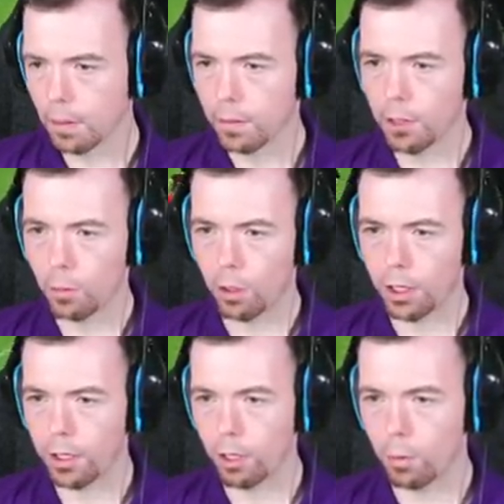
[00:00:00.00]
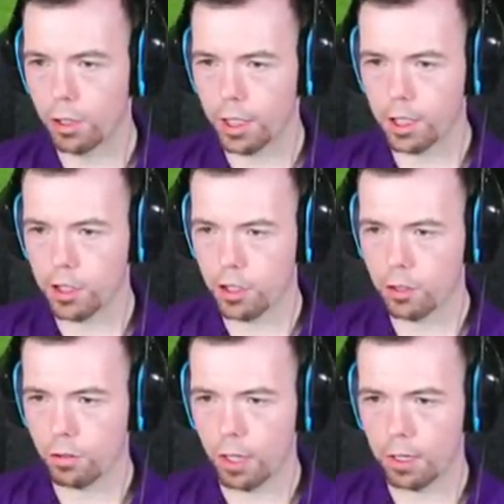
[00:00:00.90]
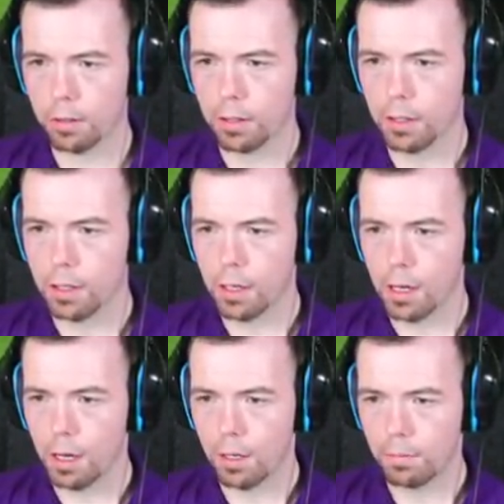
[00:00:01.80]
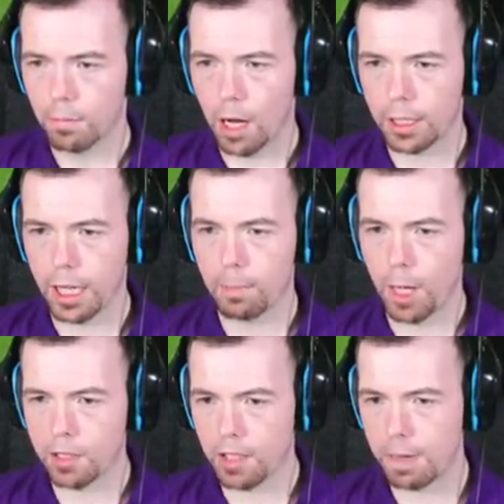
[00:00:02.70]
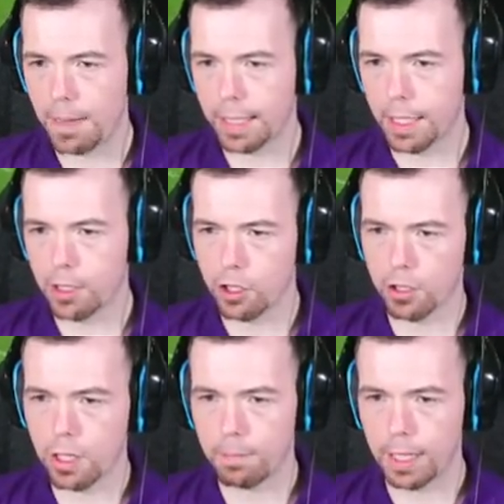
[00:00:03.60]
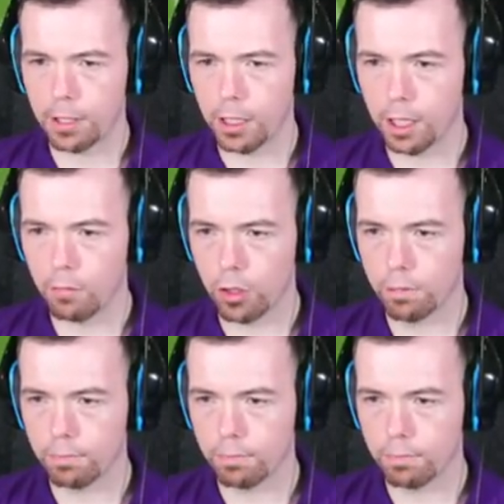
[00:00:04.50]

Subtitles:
Don't worry, Kitch, I saw that. I'll stay back, Kitch, I'll stay back. You can keep running.